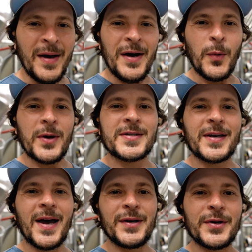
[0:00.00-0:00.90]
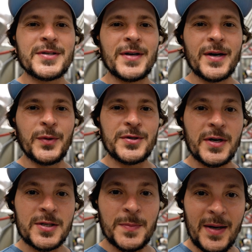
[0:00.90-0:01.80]
Once again, you're stuck with
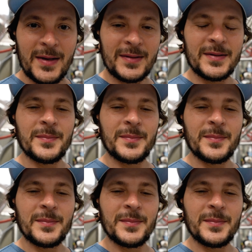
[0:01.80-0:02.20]
just me.